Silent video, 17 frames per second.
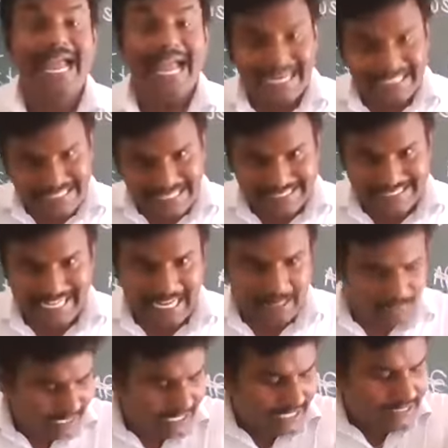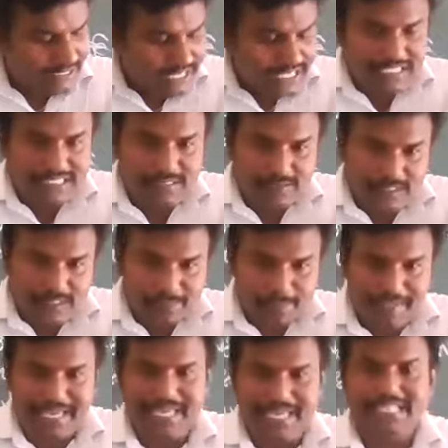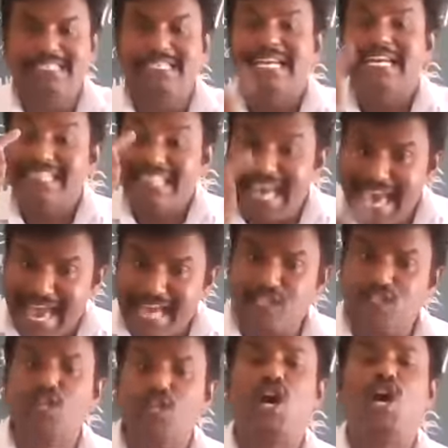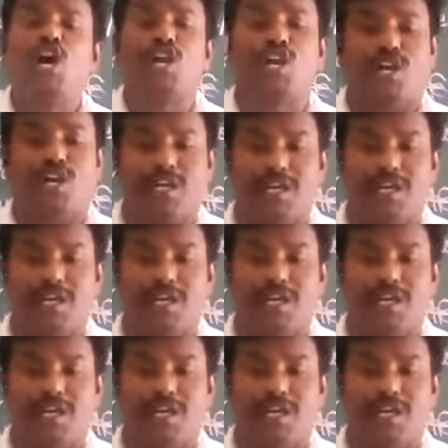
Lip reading: At that time, this place, the axon